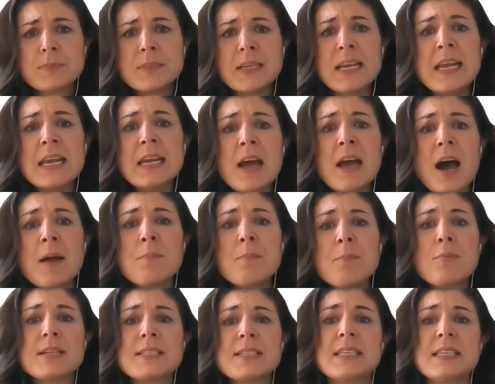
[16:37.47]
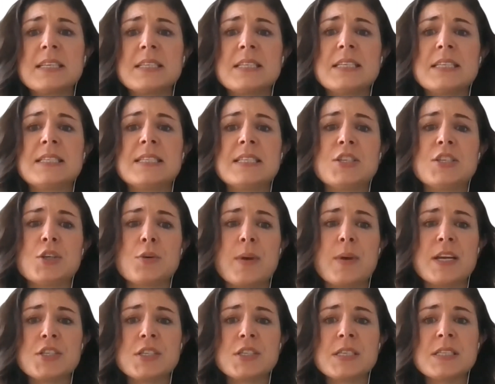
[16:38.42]
In unprecedented
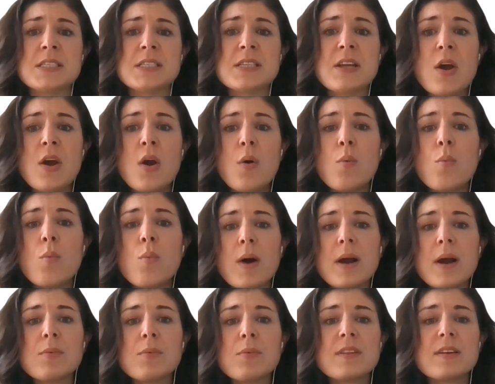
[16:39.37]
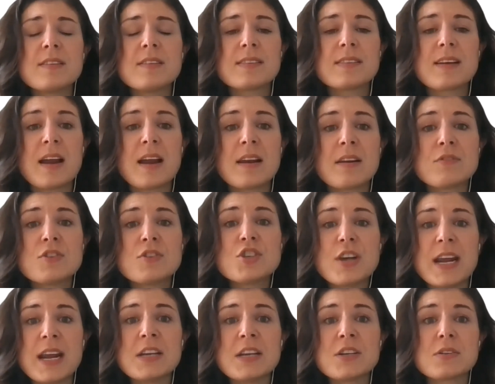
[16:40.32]
situations, what will this kind of
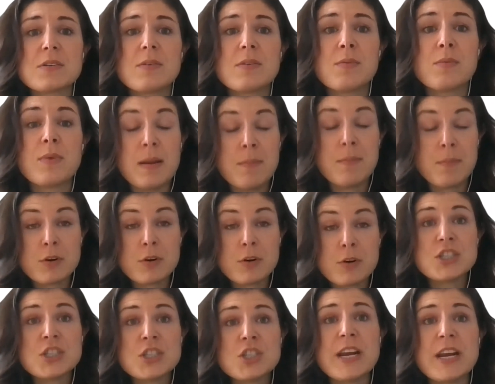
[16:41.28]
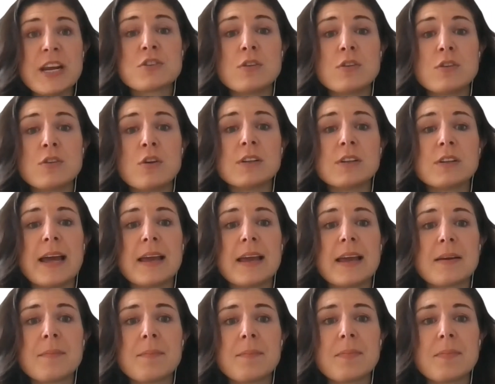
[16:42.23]
change, emergent change, look
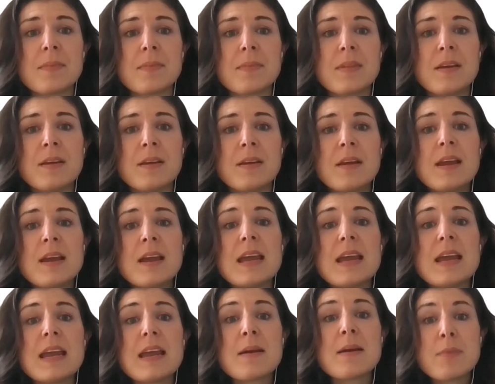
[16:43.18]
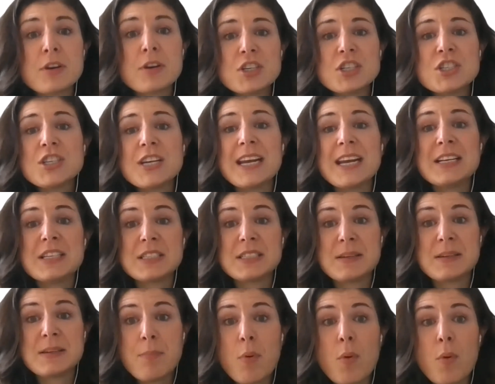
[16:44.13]
like? Emergent change is
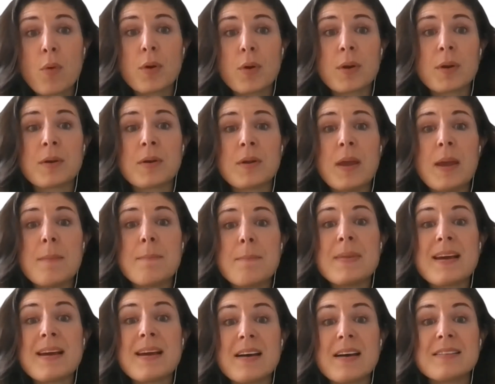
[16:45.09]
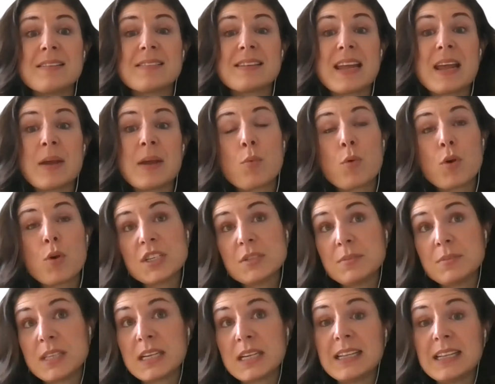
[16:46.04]
important because it works
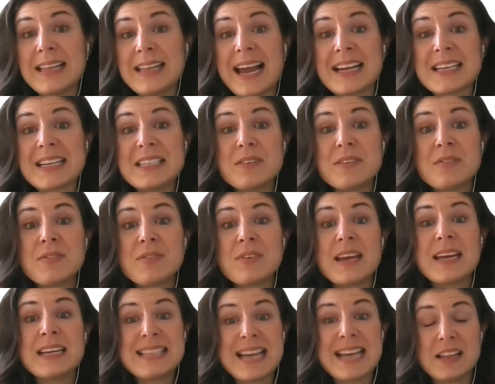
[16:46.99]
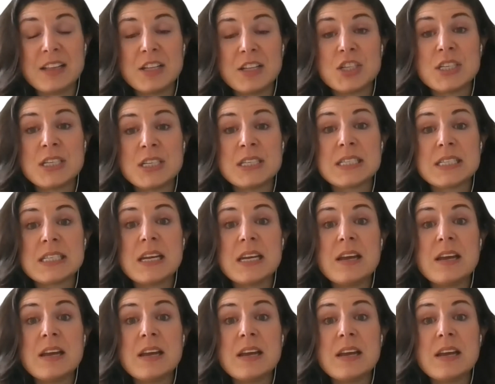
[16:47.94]
with the collective intelligence